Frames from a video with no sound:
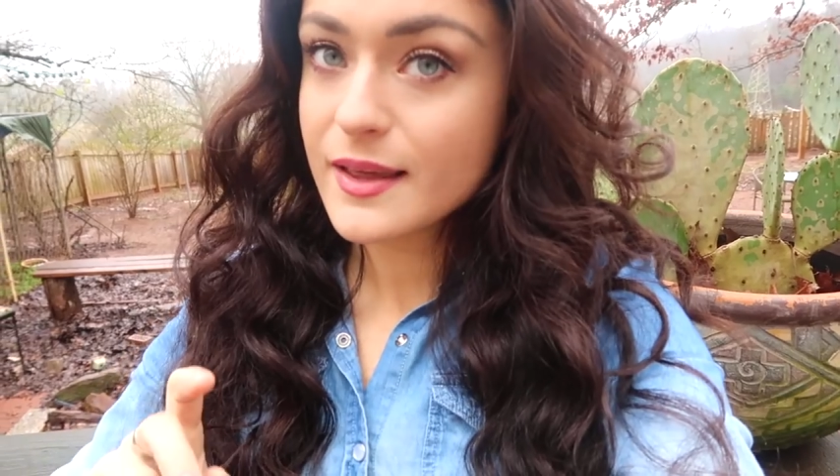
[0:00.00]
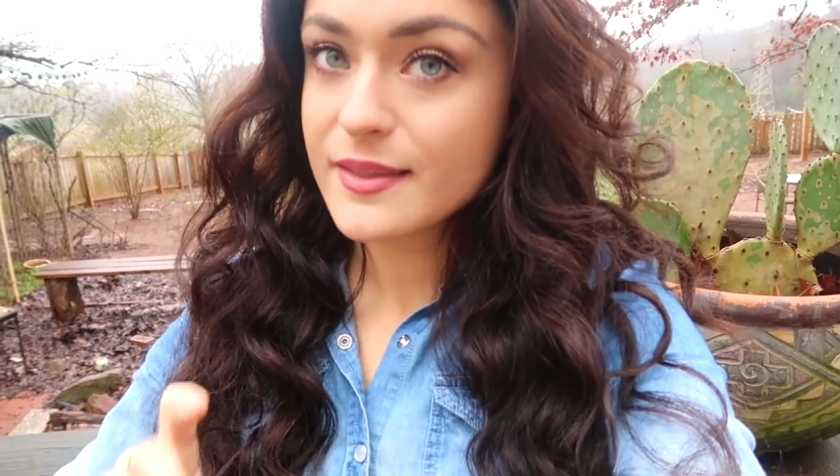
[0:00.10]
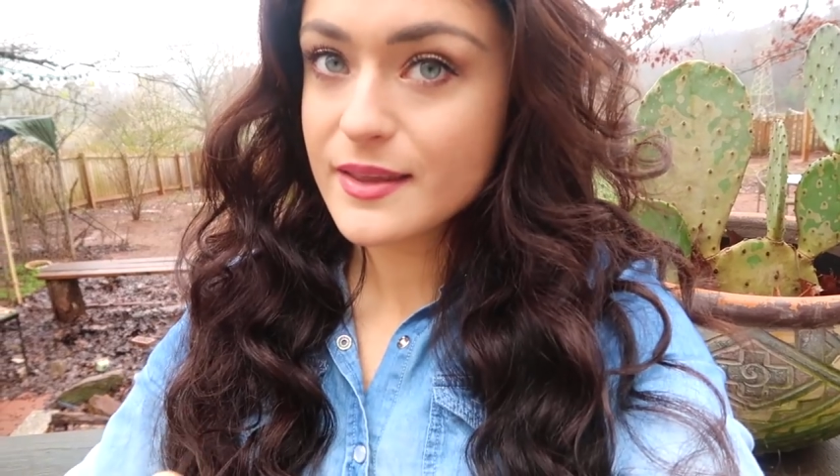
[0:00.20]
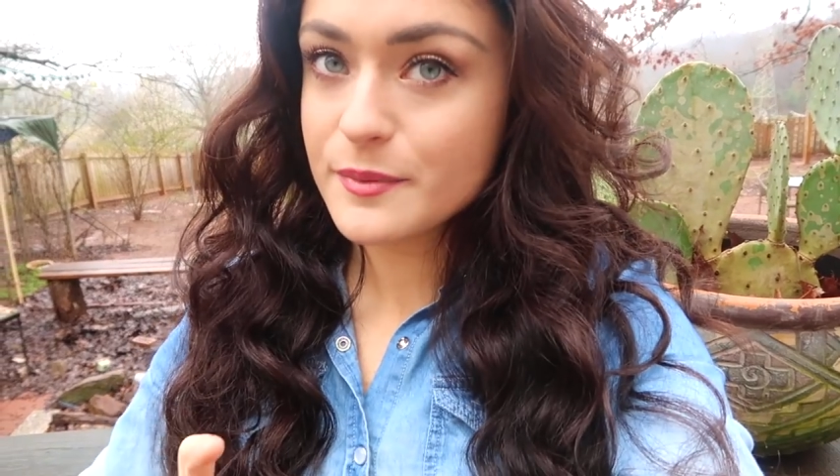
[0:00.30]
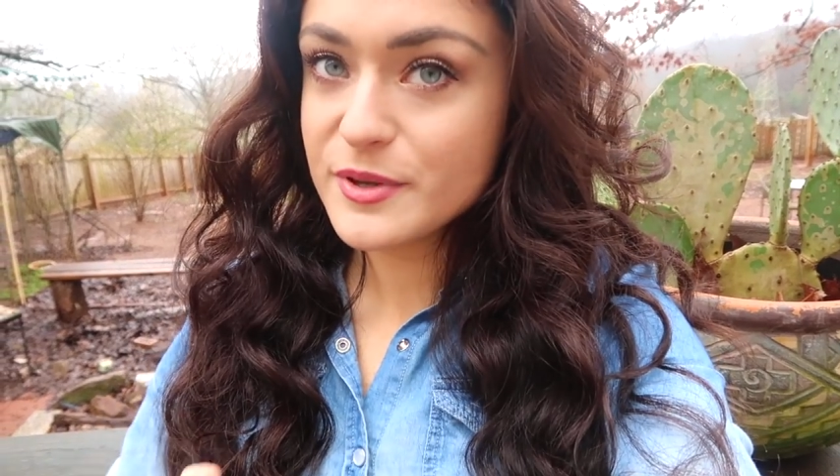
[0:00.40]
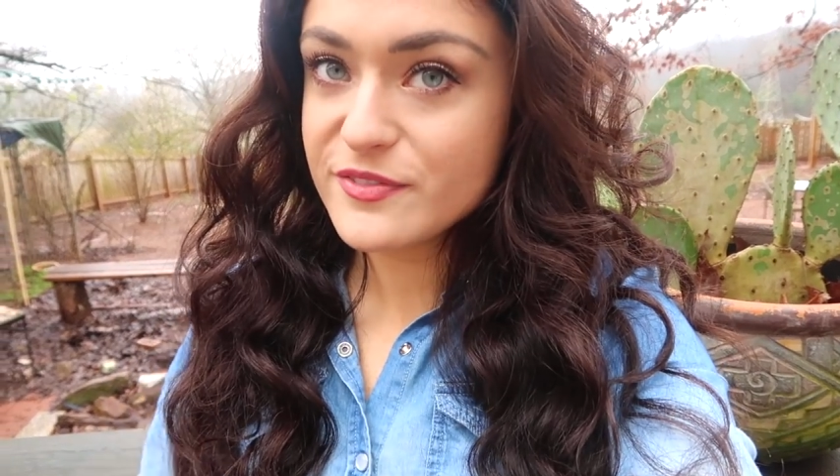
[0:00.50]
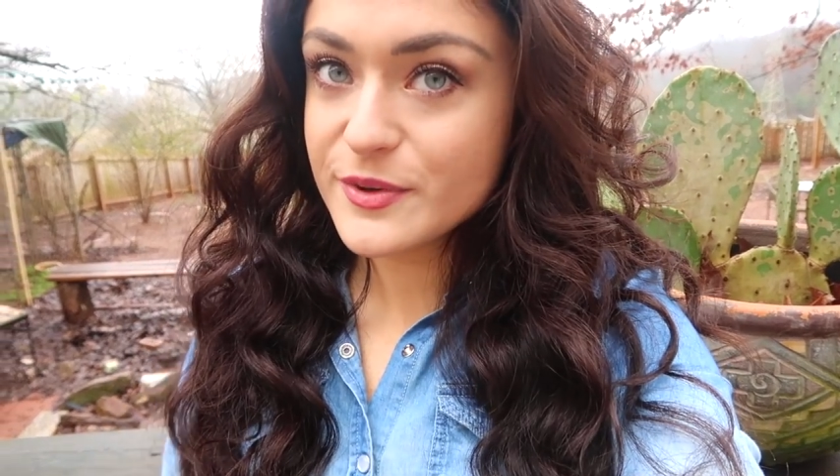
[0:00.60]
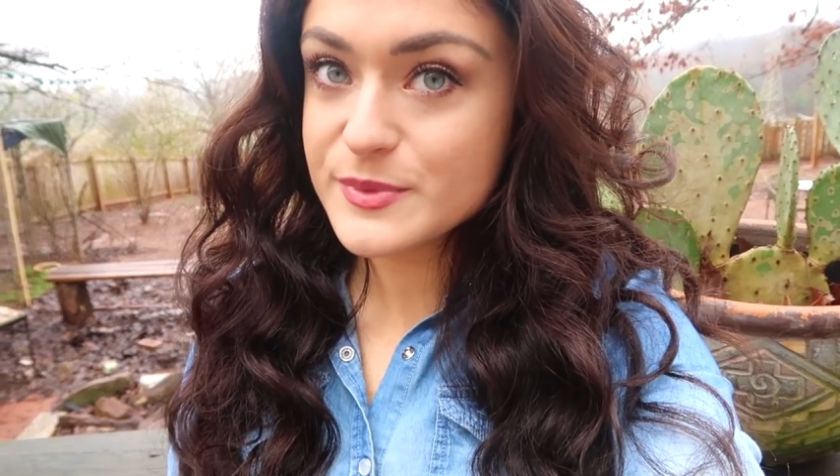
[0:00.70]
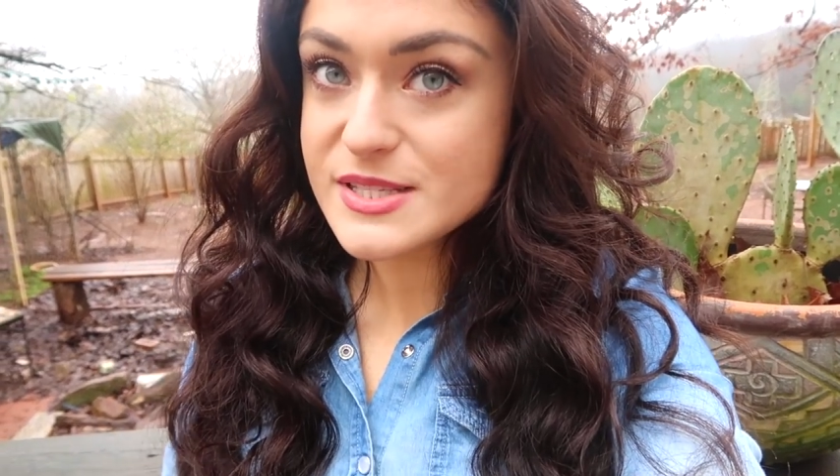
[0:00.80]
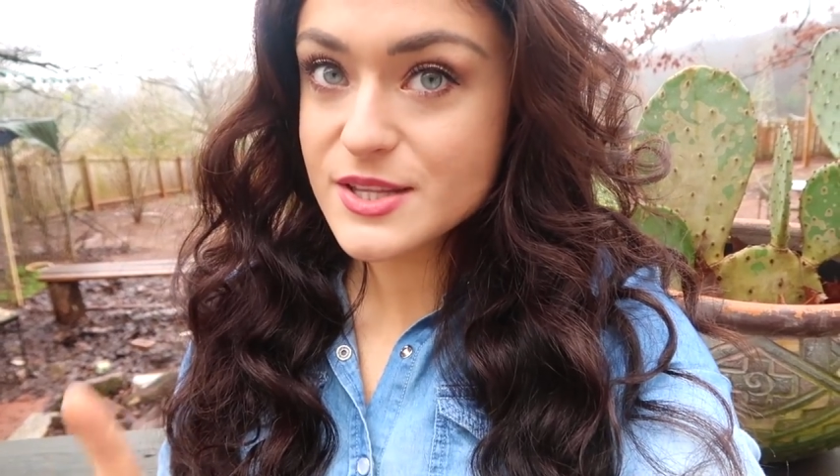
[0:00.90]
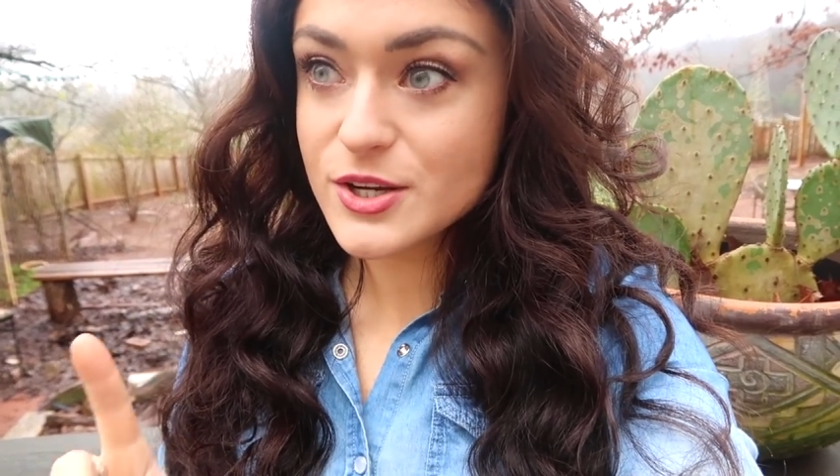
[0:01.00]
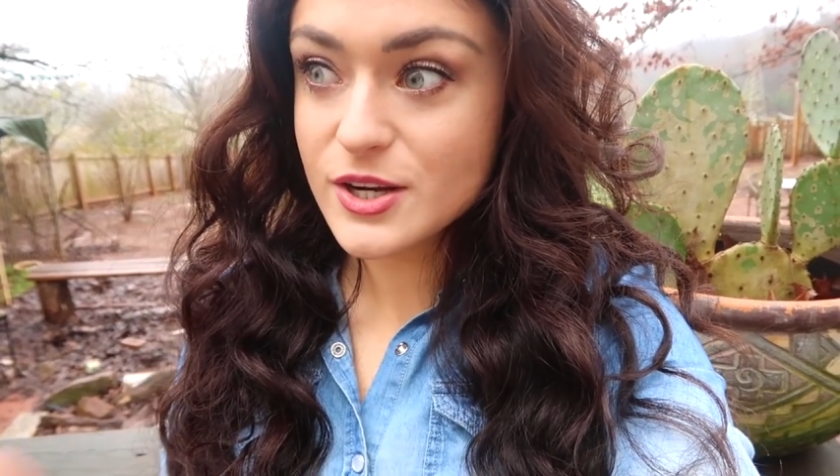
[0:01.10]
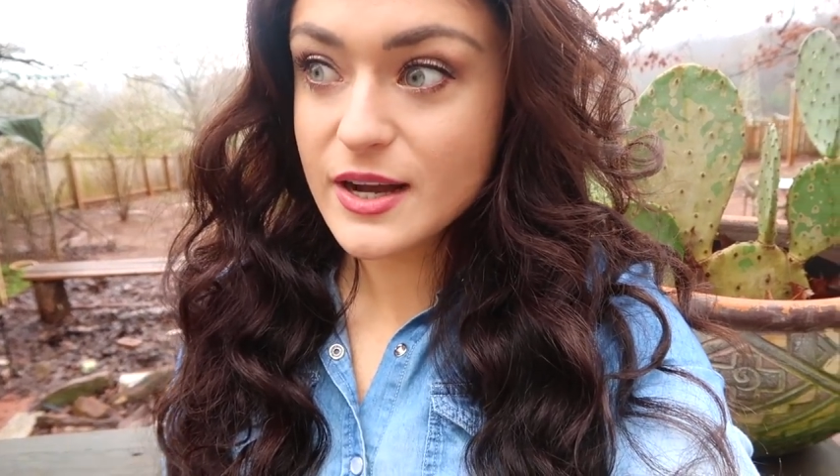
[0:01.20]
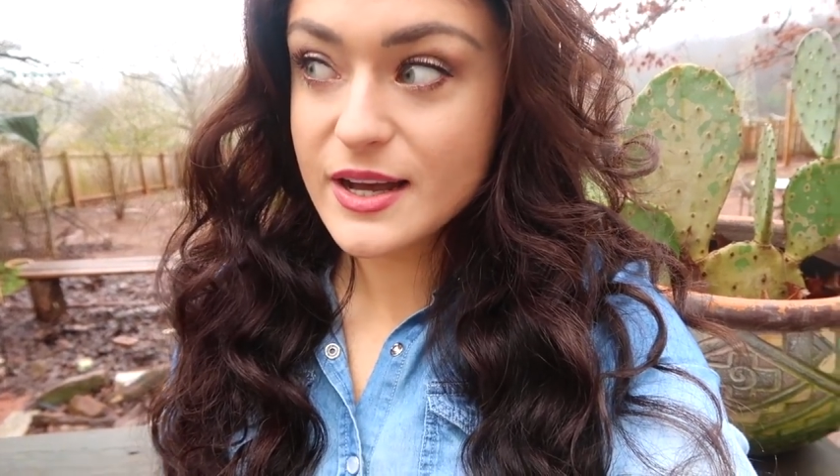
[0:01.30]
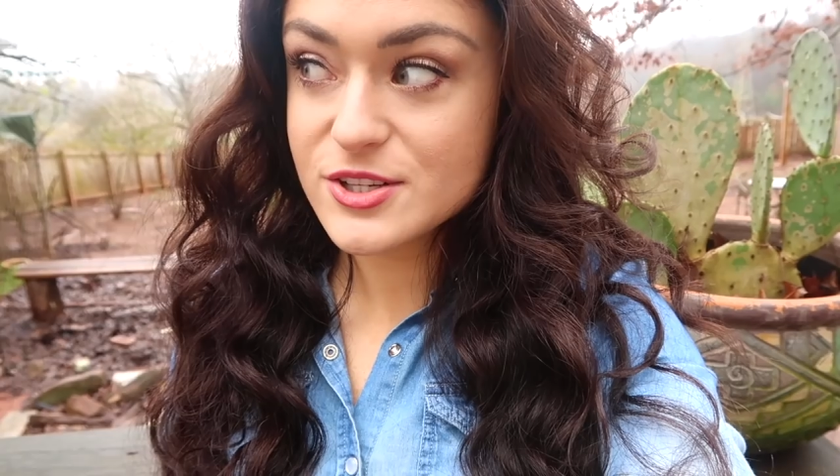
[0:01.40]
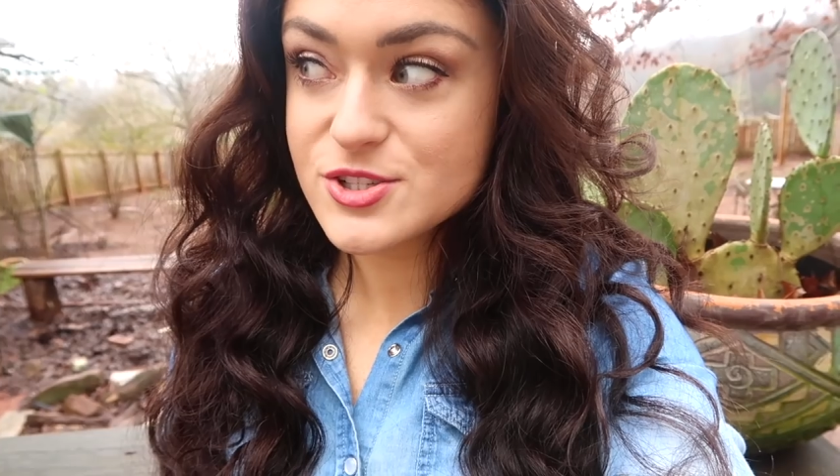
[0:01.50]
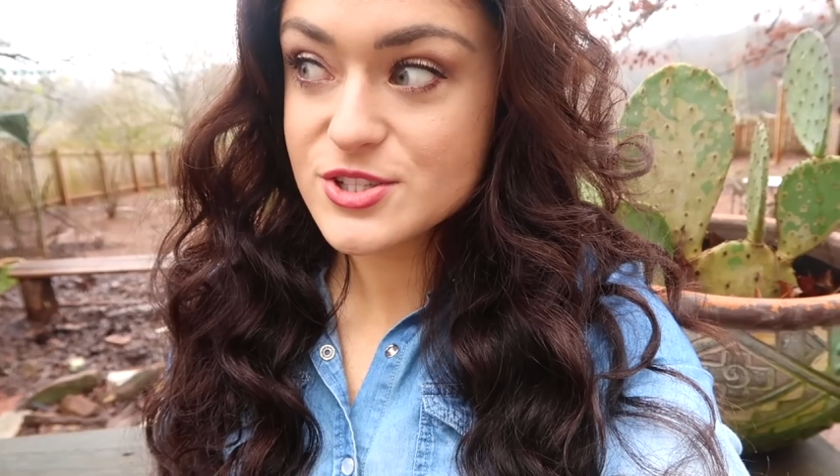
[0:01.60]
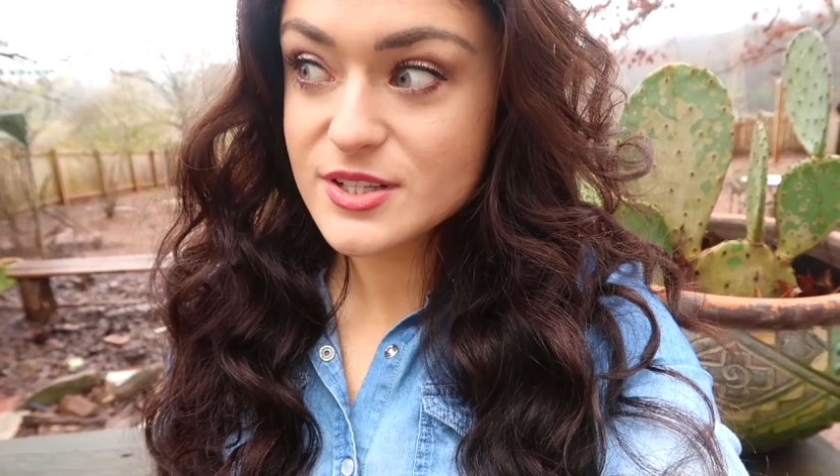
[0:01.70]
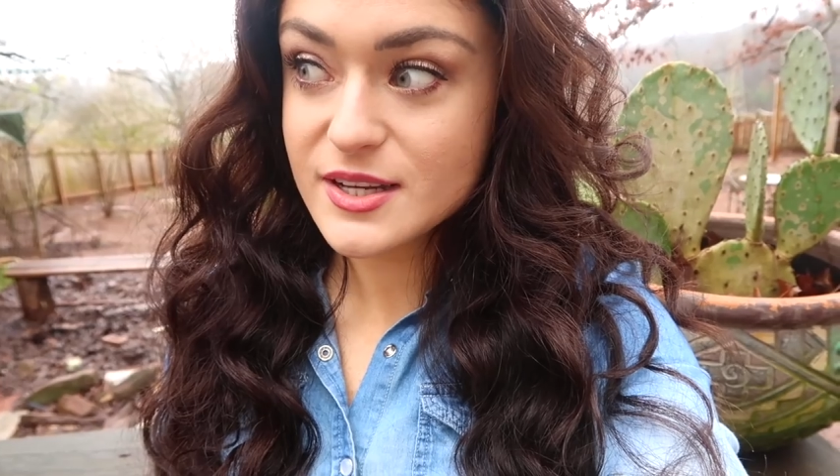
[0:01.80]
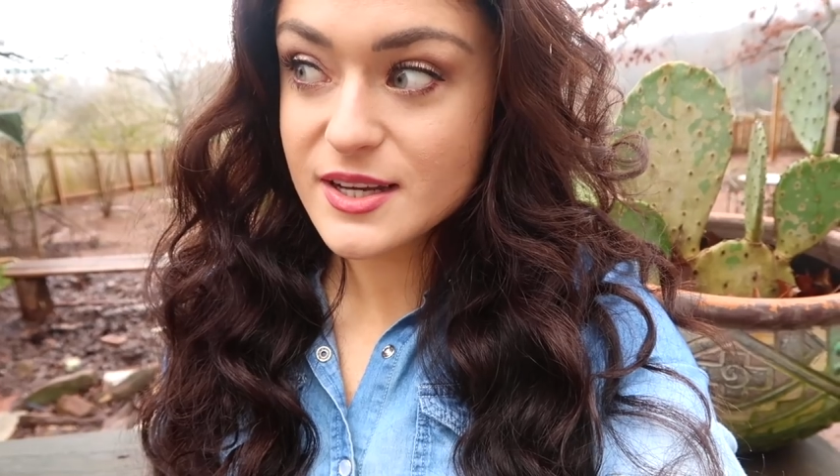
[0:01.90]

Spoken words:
I think I'm gonna film this in the garage.